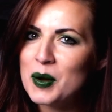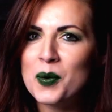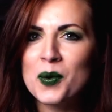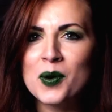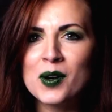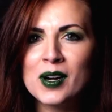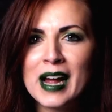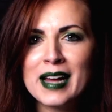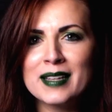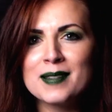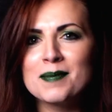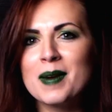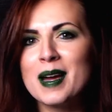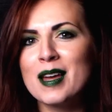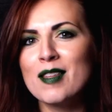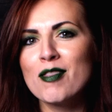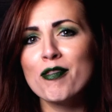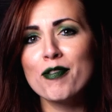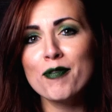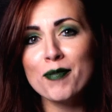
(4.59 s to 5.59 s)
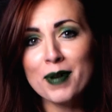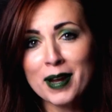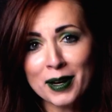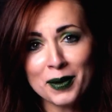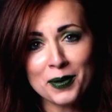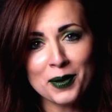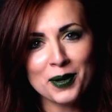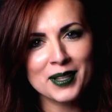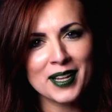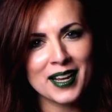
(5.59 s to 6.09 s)
or as my
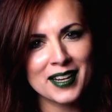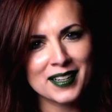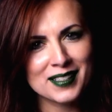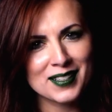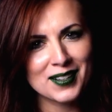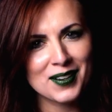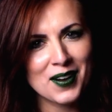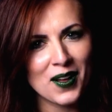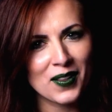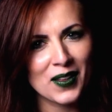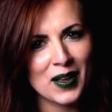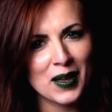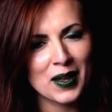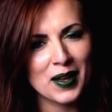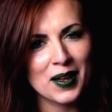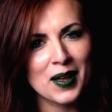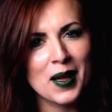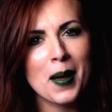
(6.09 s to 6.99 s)
3-year-old likes to call it,